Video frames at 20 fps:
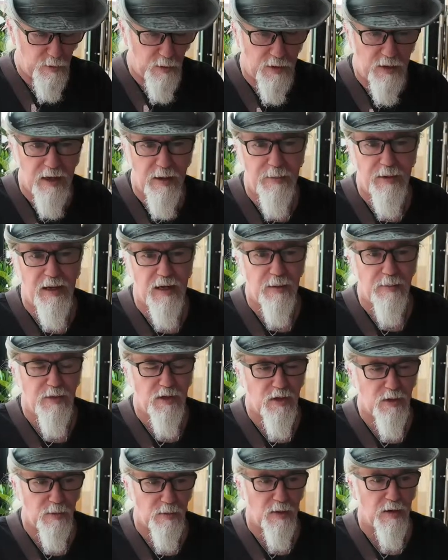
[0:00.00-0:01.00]
one coming
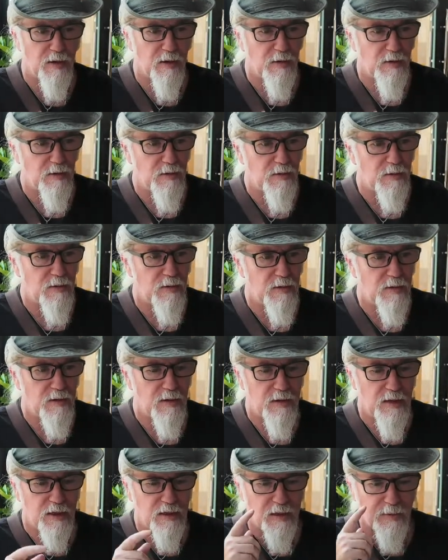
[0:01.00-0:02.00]
up tomorrow
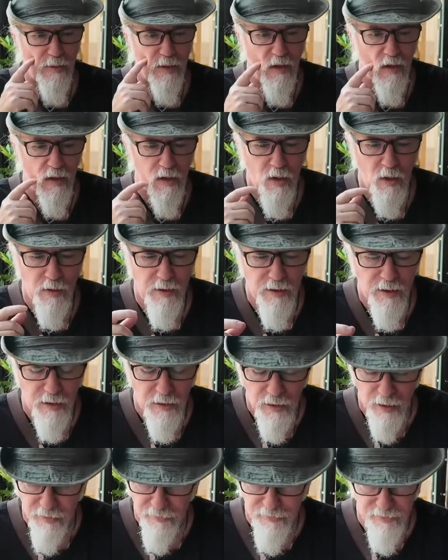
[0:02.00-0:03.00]
that's about
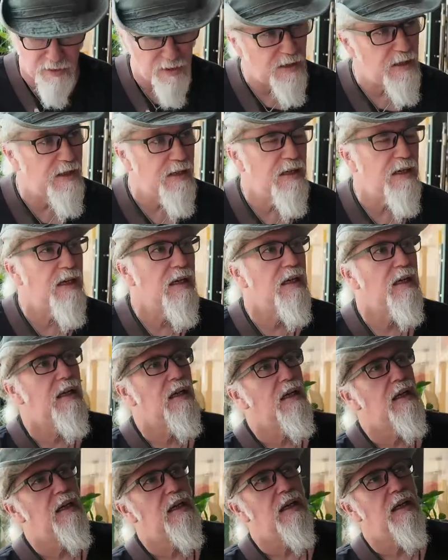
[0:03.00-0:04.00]
coconut coffee.
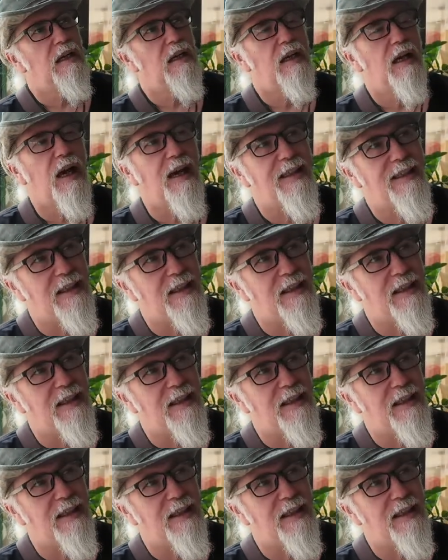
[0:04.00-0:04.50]
I